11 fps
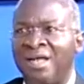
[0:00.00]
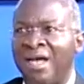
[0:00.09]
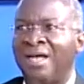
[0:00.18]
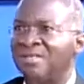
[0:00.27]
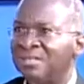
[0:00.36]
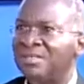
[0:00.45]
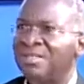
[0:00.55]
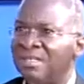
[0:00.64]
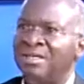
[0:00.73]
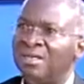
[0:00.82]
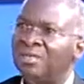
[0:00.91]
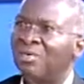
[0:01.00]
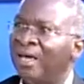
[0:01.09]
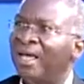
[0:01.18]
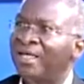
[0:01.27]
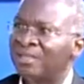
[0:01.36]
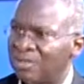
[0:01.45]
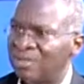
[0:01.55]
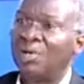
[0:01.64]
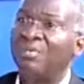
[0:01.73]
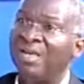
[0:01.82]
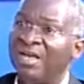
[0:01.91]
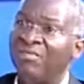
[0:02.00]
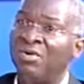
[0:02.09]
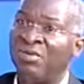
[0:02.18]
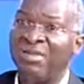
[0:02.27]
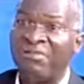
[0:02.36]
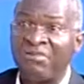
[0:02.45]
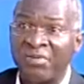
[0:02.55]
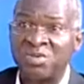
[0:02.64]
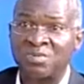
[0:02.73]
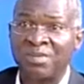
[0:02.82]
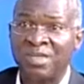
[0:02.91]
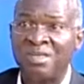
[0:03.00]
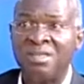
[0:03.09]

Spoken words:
And it requires some level of enforcement